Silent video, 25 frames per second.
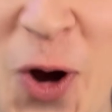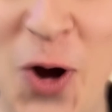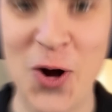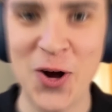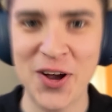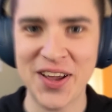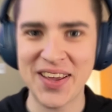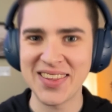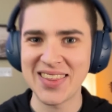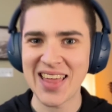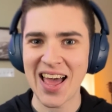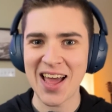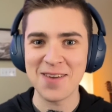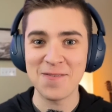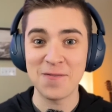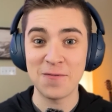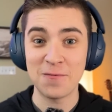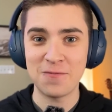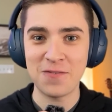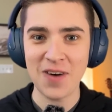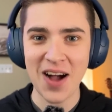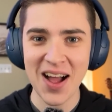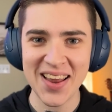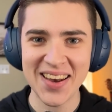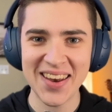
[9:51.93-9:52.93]
hook, that
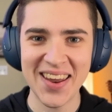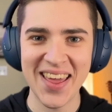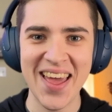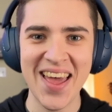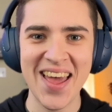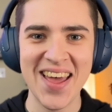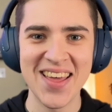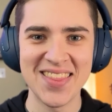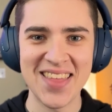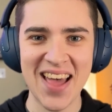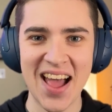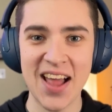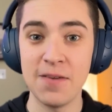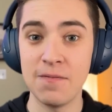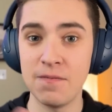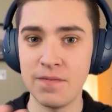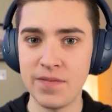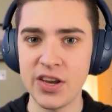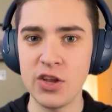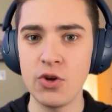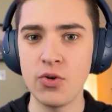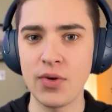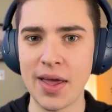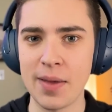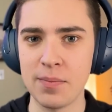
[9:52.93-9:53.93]
fun that
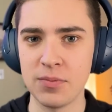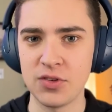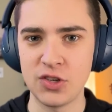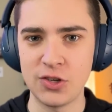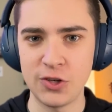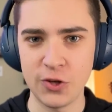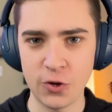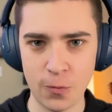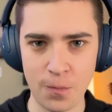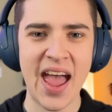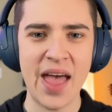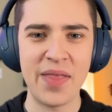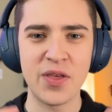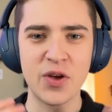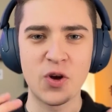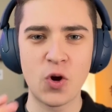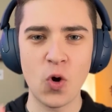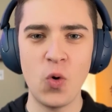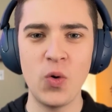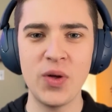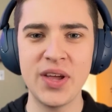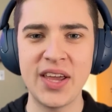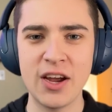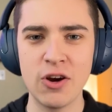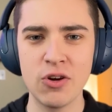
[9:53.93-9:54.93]
video games do. And the
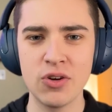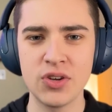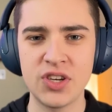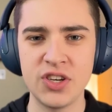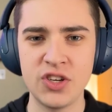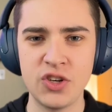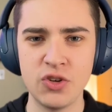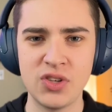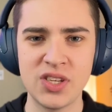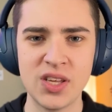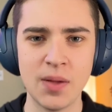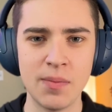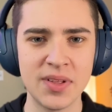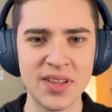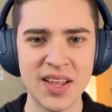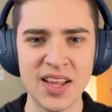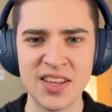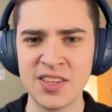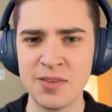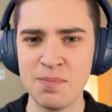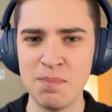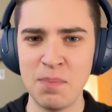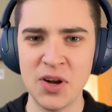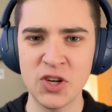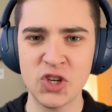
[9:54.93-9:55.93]
goal here is to do something
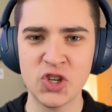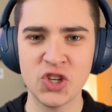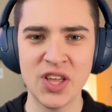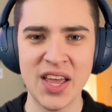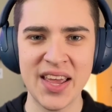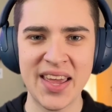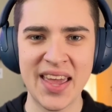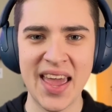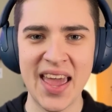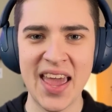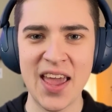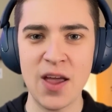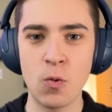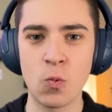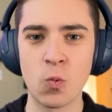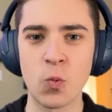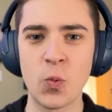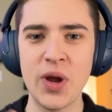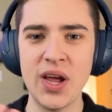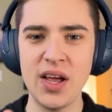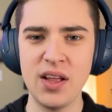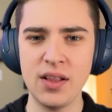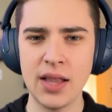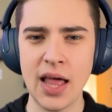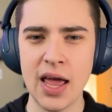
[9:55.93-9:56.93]
that's much like a
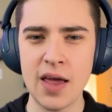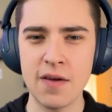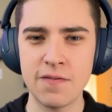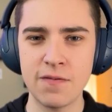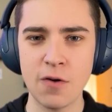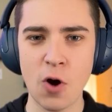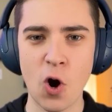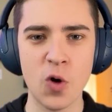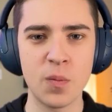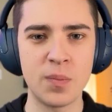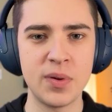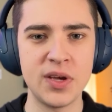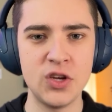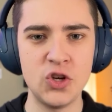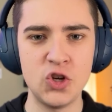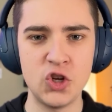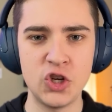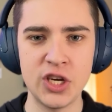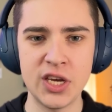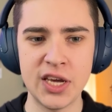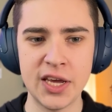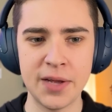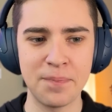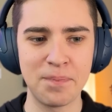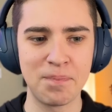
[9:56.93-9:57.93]
real life
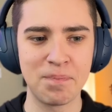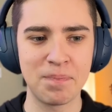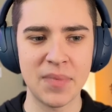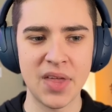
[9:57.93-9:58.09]
RPG